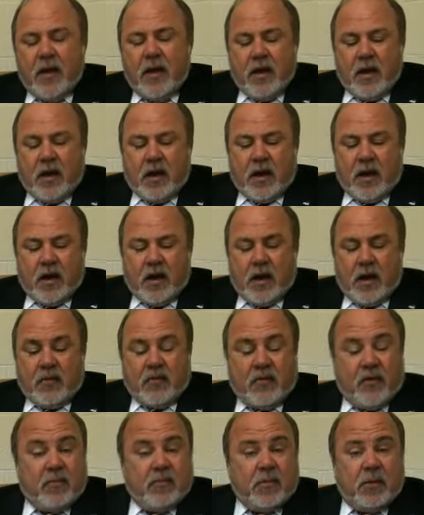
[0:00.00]

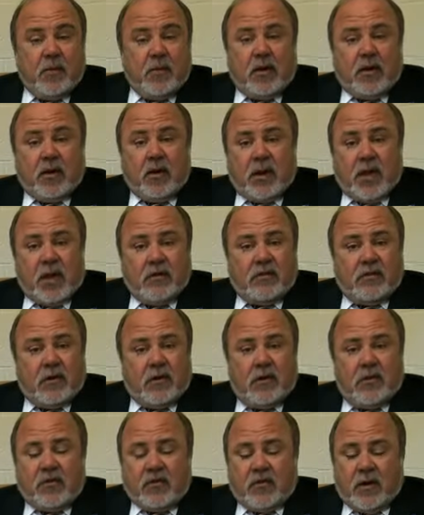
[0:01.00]
It's something we'll look
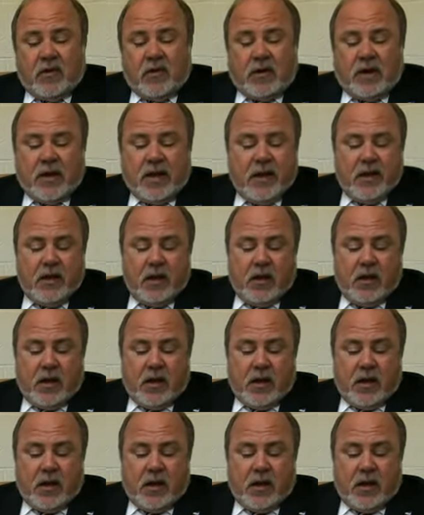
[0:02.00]
into, certainly,